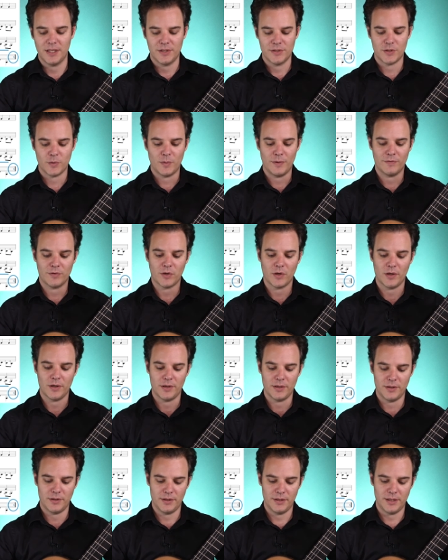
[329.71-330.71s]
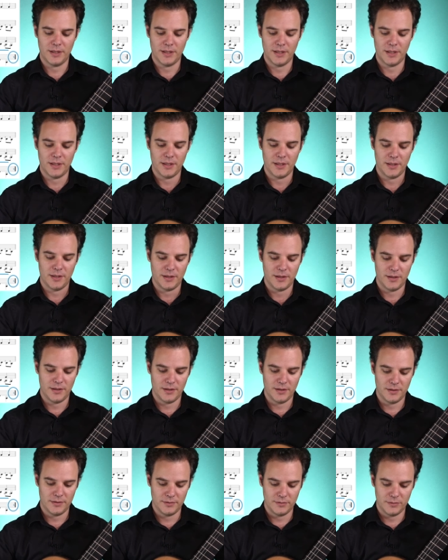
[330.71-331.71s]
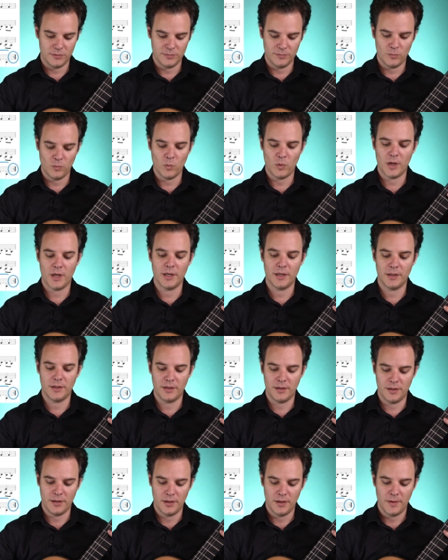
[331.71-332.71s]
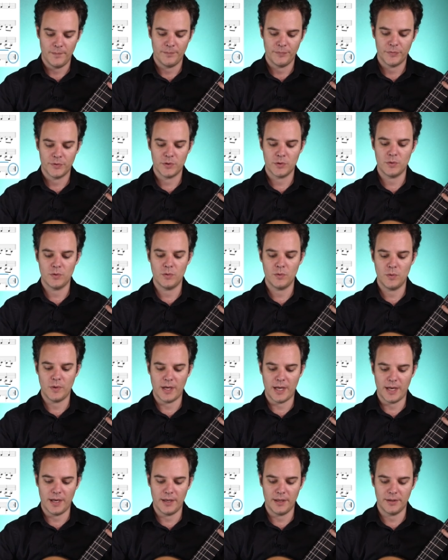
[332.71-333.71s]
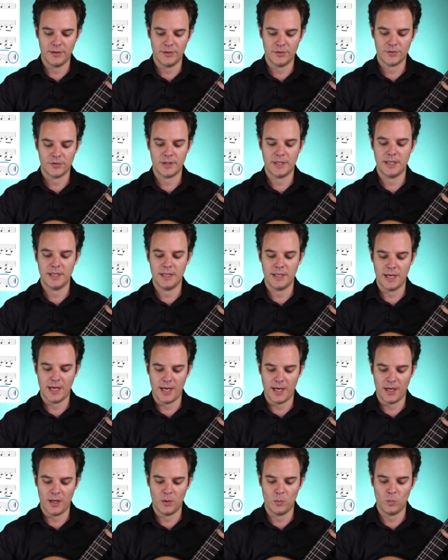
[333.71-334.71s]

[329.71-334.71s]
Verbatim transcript: So we've gone uh, one, two, and three, and